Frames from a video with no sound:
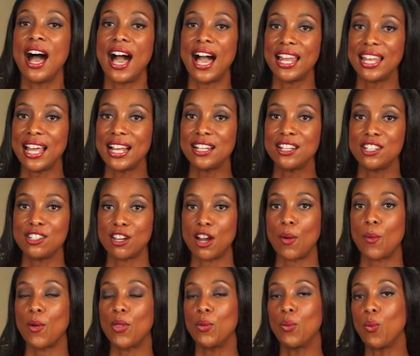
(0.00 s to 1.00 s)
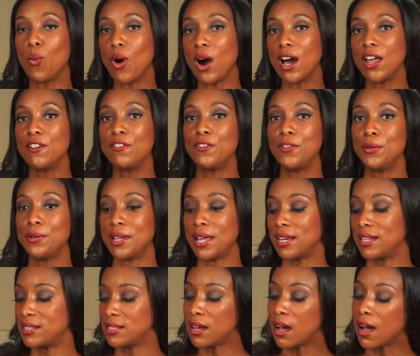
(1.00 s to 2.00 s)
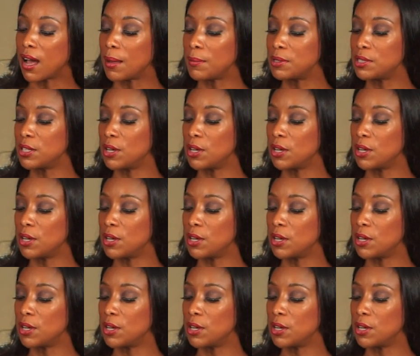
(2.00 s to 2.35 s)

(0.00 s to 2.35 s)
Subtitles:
I like to start with one food at a time.